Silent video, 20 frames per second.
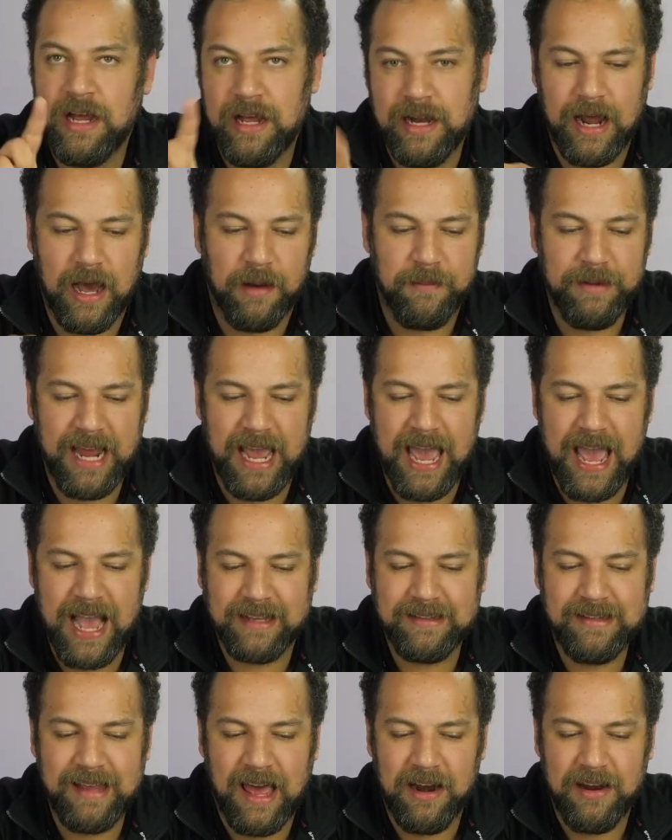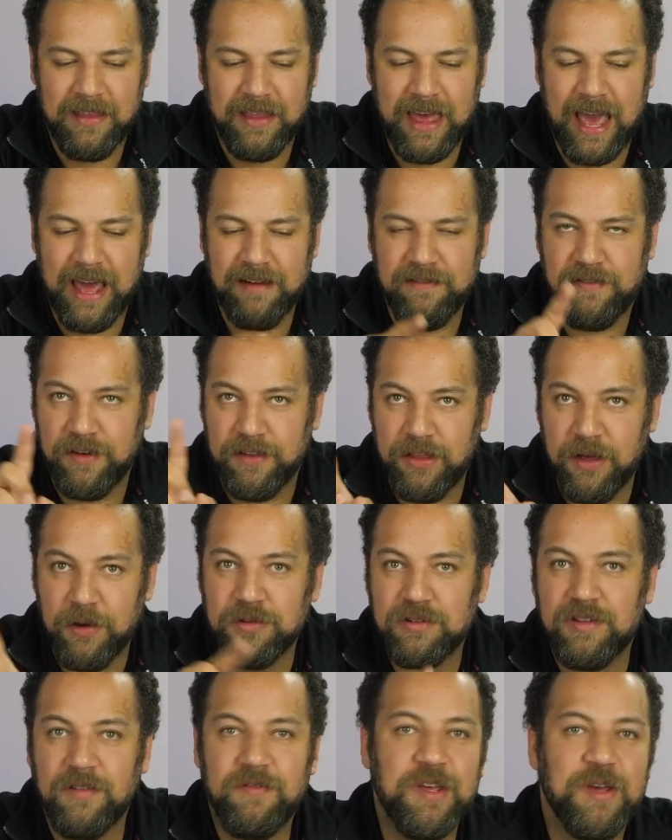Now I'm going to X out of that. For
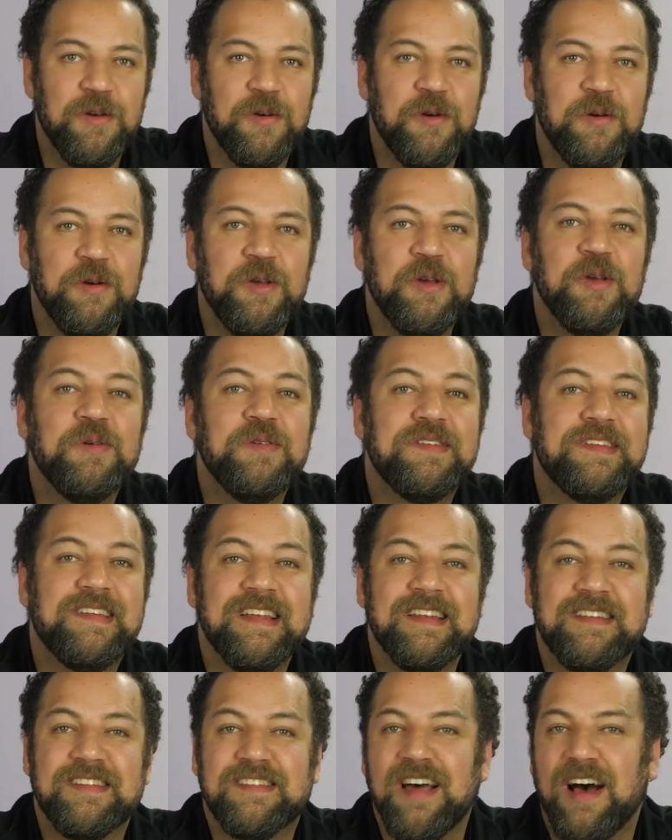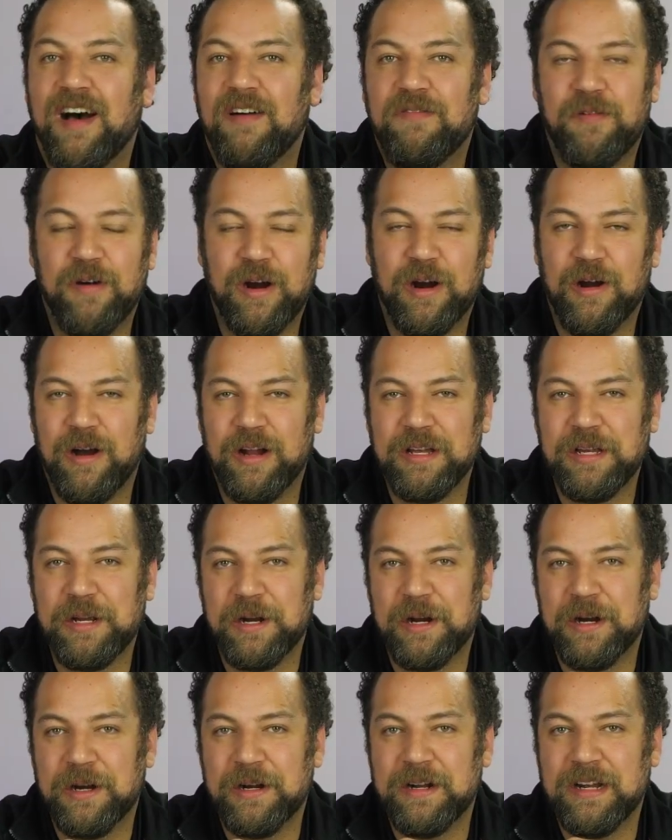those of you who use this software on
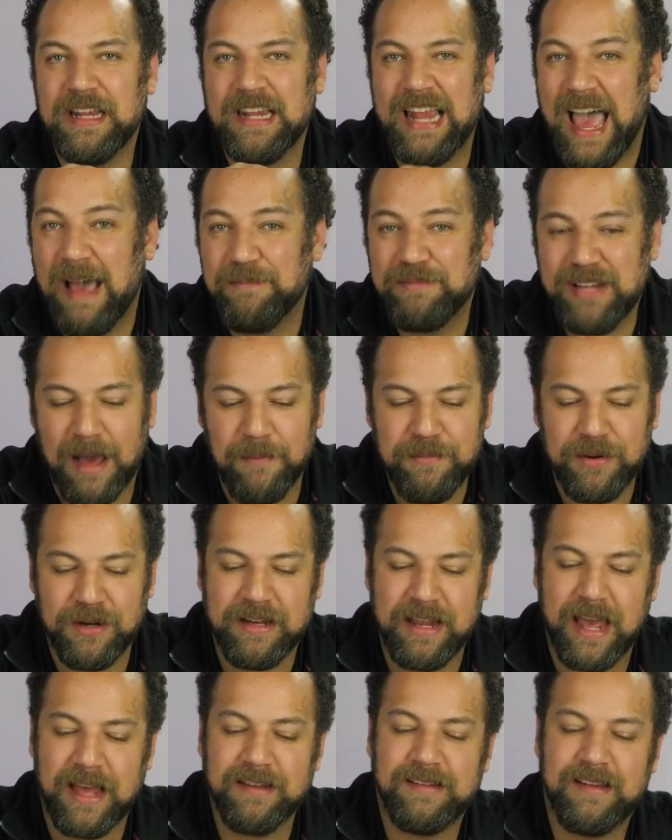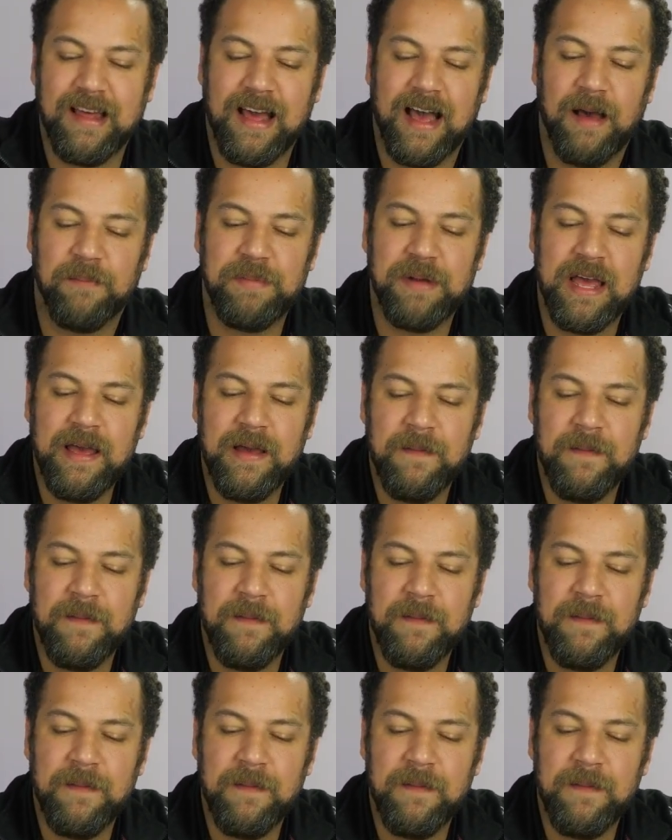your laptop or desktop,